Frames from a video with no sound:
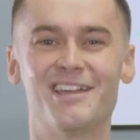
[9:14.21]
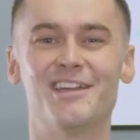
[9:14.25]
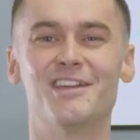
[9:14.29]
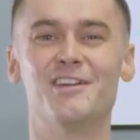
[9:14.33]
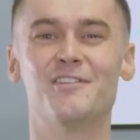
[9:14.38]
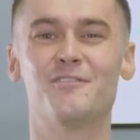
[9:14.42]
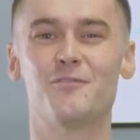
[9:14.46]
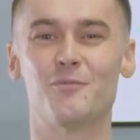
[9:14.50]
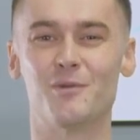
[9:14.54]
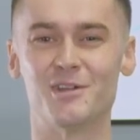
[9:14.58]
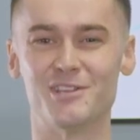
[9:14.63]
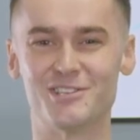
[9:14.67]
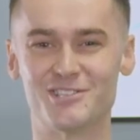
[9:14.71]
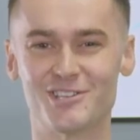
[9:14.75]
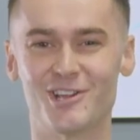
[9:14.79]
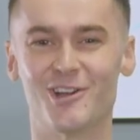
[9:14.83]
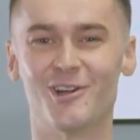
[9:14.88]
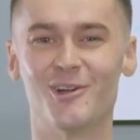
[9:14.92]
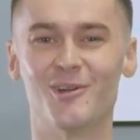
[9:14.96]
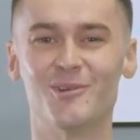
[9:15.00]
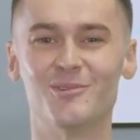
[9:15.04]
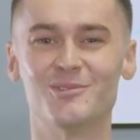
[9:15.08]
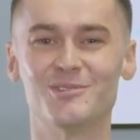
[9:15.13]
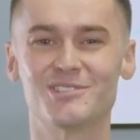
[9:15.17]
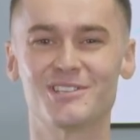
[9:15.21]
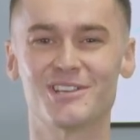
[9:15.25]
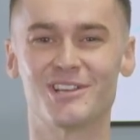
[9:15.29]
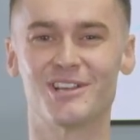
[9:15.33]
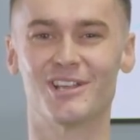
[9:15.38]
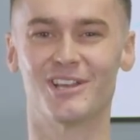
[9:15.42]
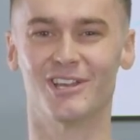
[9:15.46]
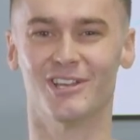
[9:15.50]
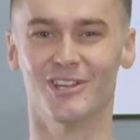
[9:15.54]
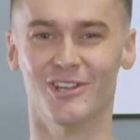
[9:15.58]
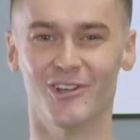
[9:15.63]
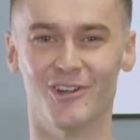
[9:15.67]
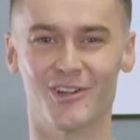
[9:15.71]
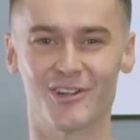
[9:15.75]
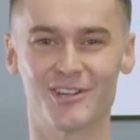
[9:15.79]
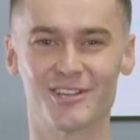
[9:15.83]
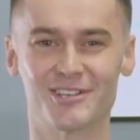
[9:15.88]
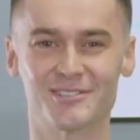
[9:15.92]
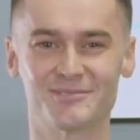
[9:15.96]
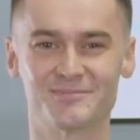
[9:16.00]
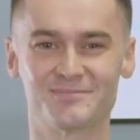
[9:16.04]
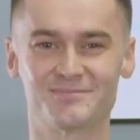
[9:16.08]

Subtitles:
if we don't look.